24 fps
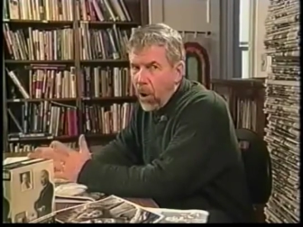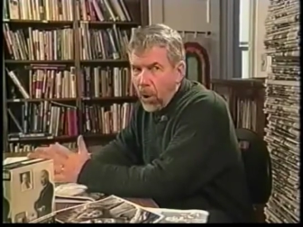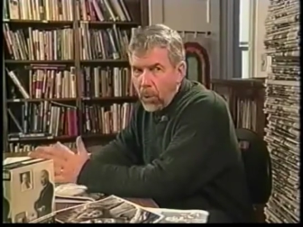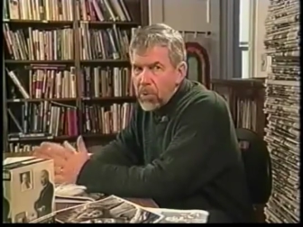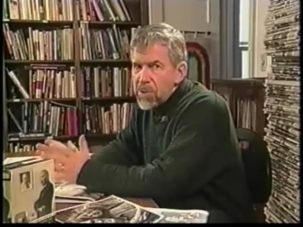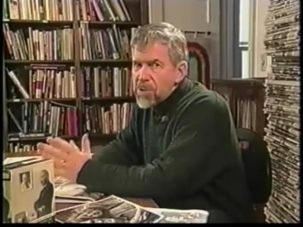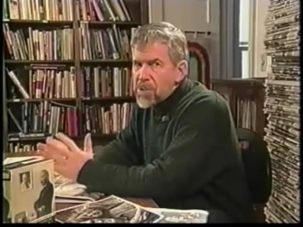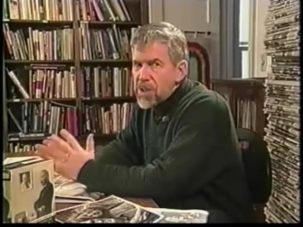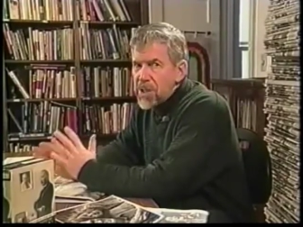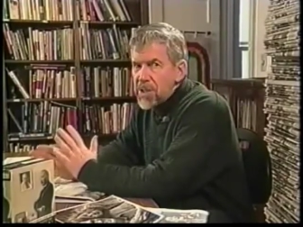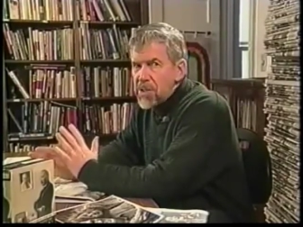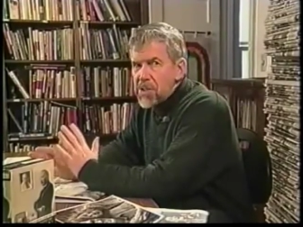
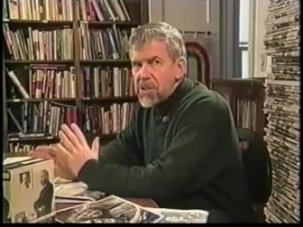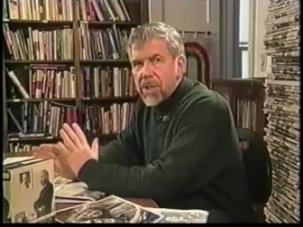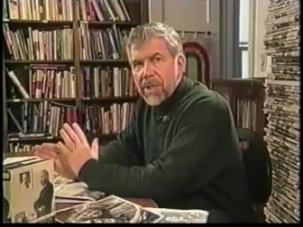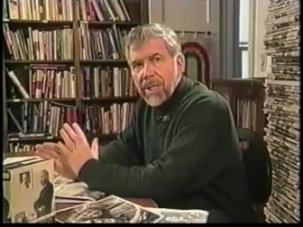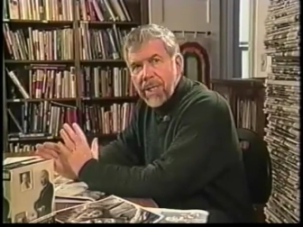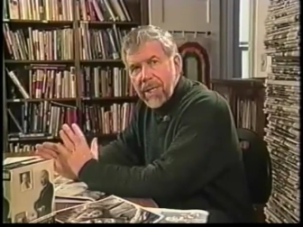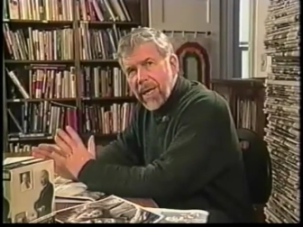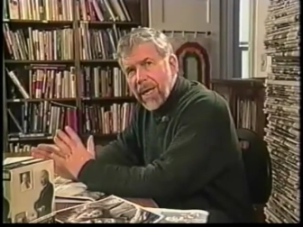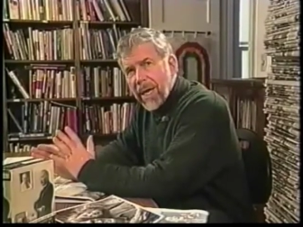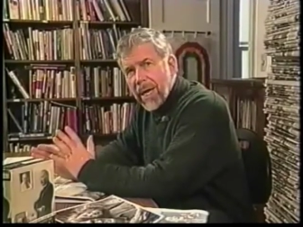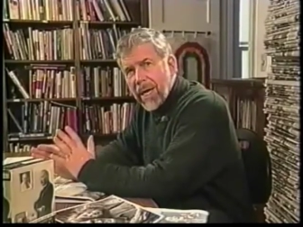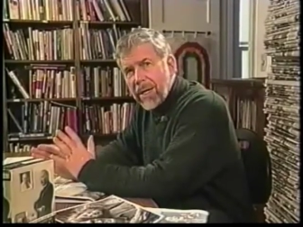Always
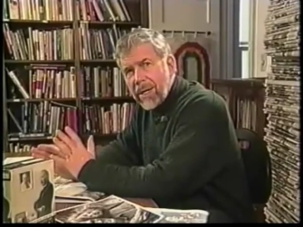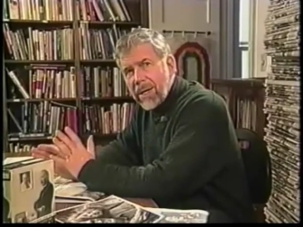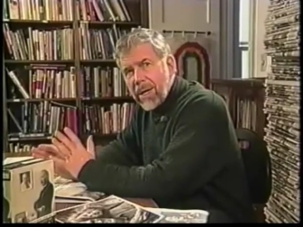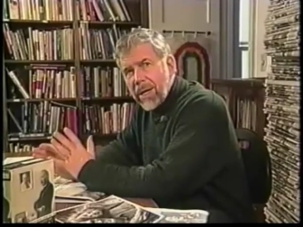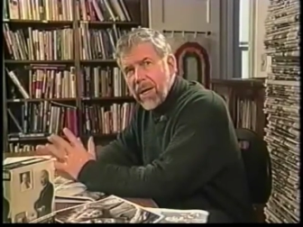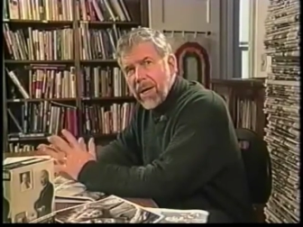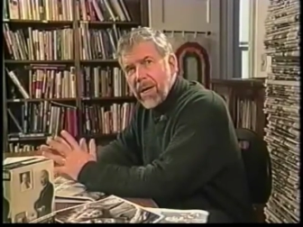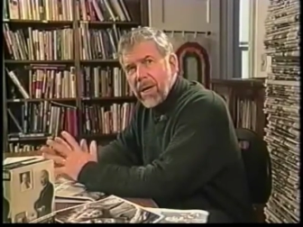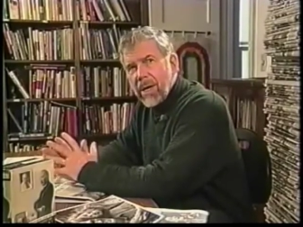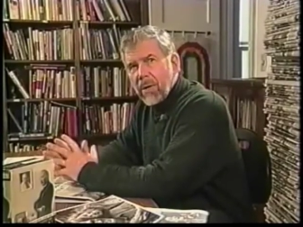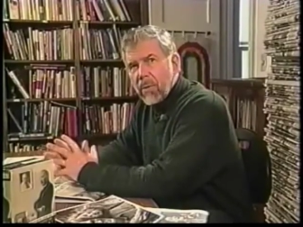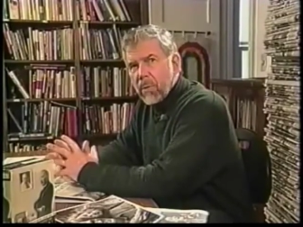easily
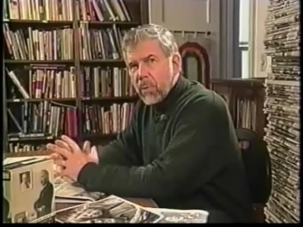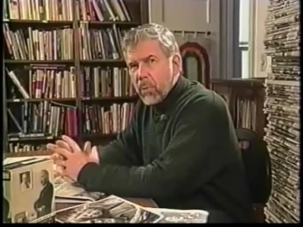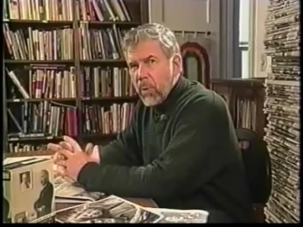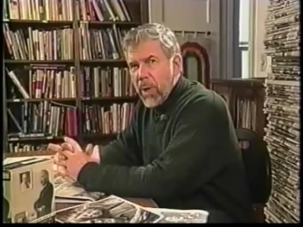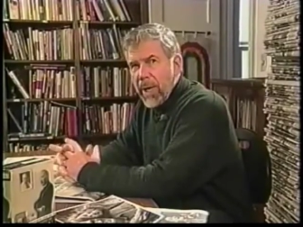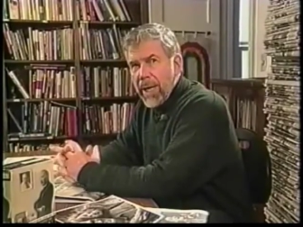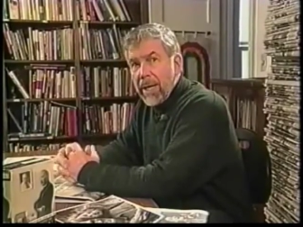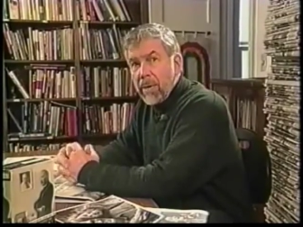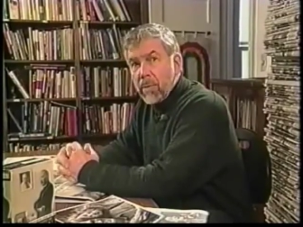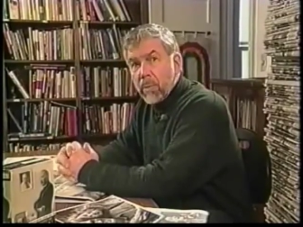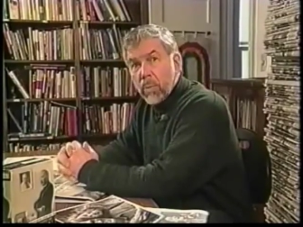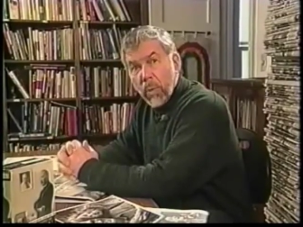led,
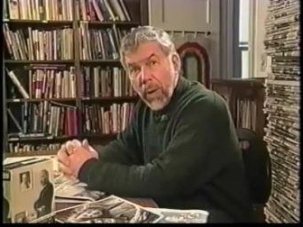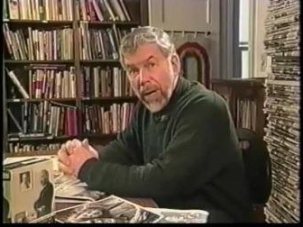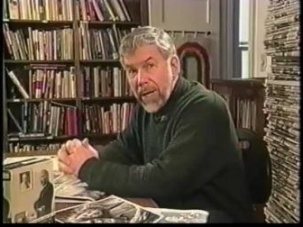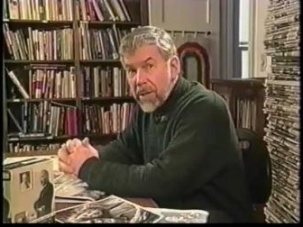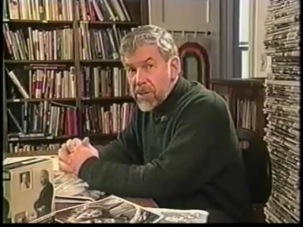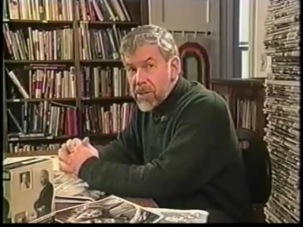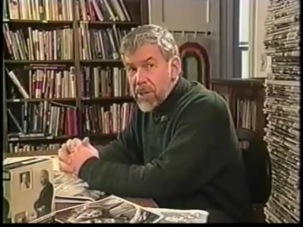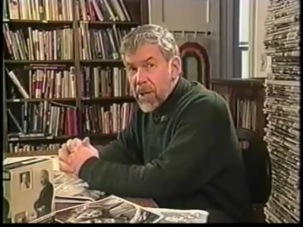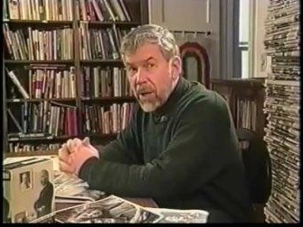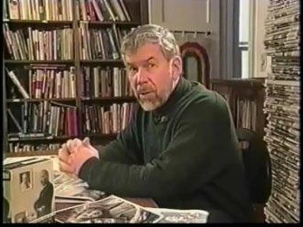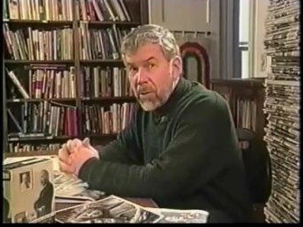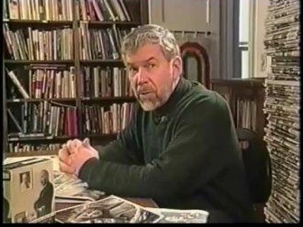Ray
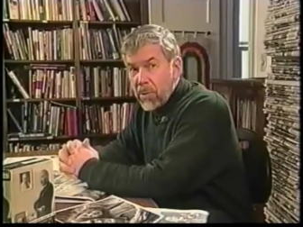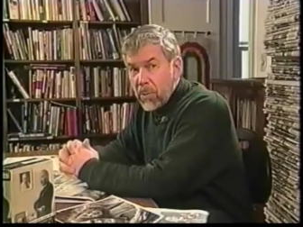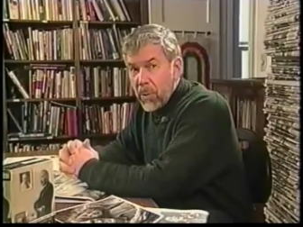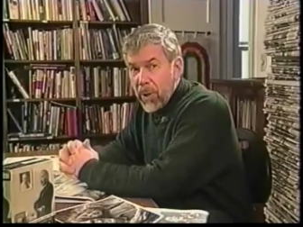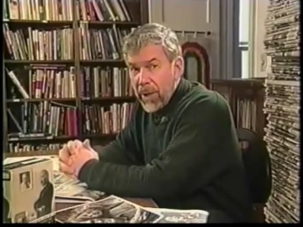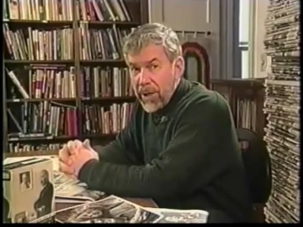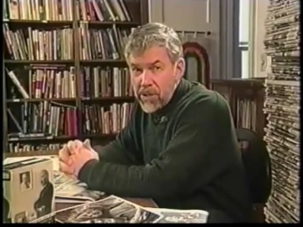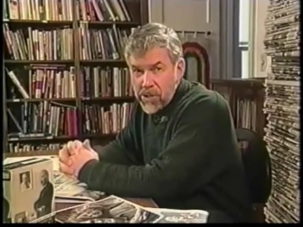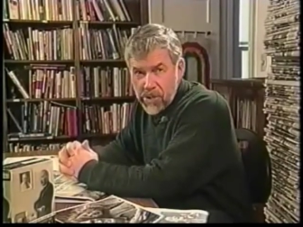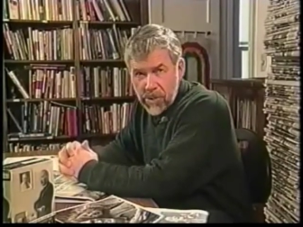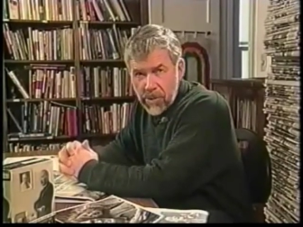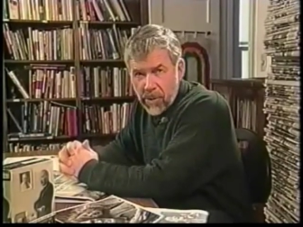writes out
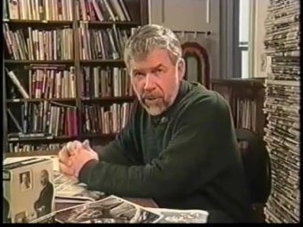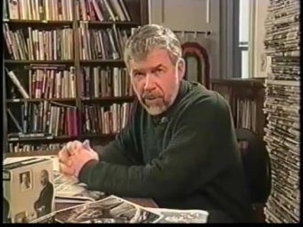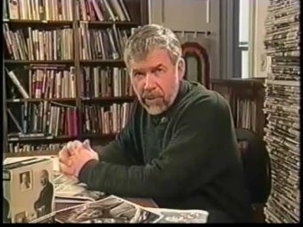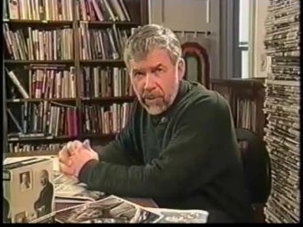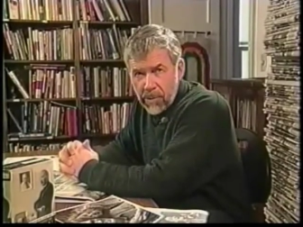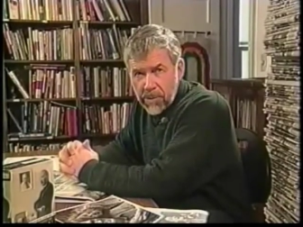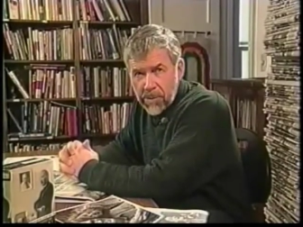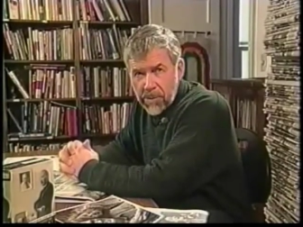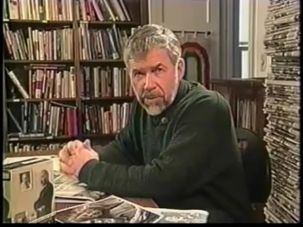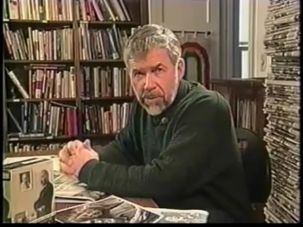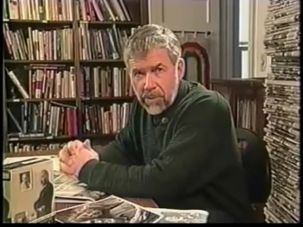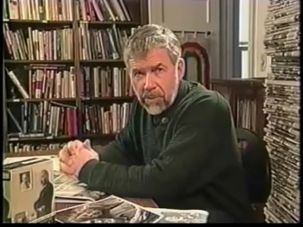what he's
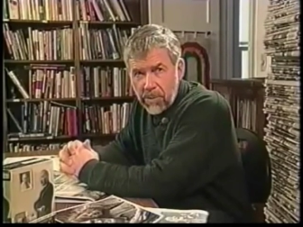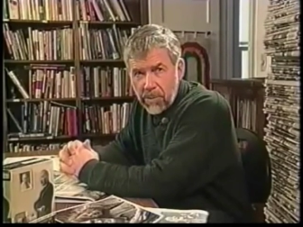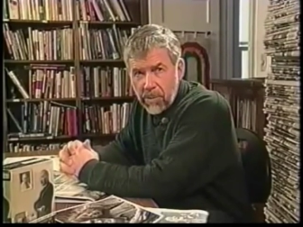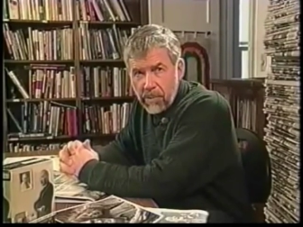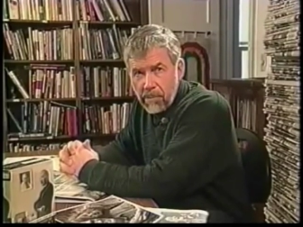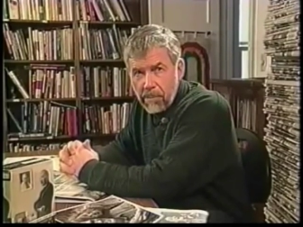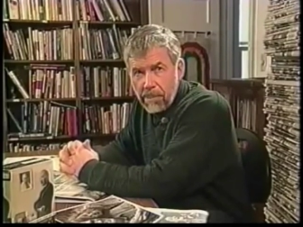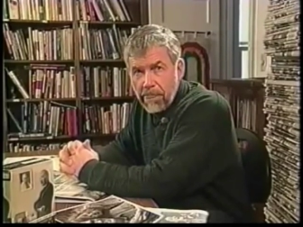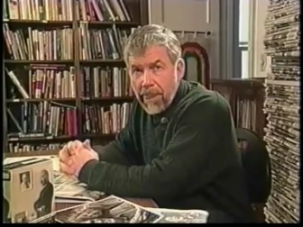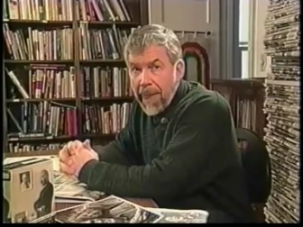told to.